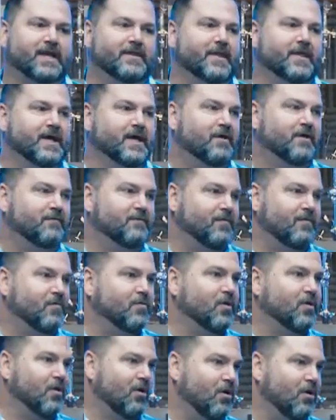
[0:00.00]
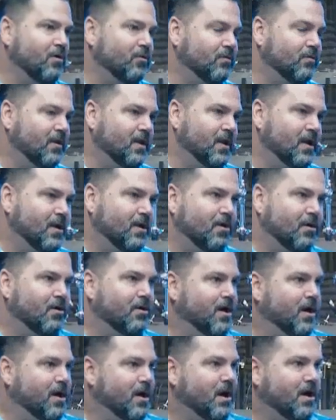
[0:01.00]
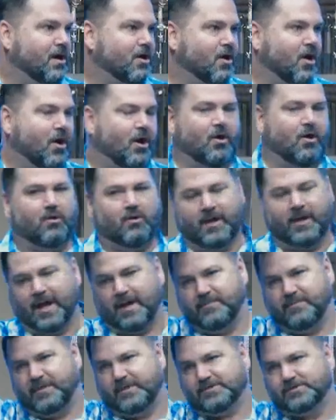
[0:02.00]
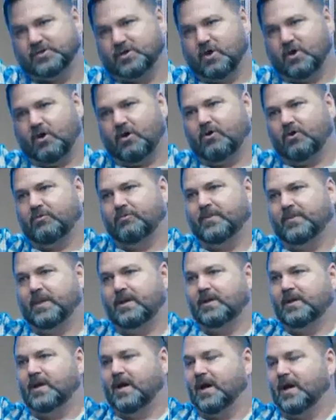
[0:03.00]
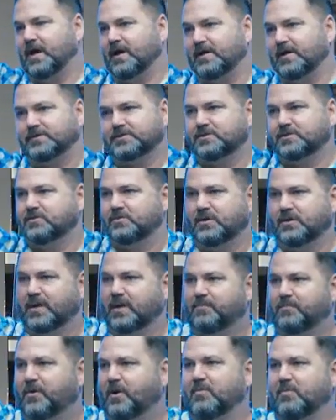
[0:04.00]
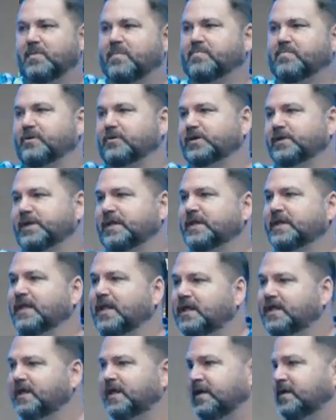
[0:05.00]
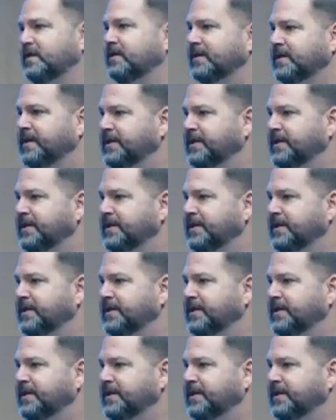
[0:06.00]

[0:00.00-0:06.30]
They get a phone call or a, a call, ambulance call, uh, to an apartment building in London.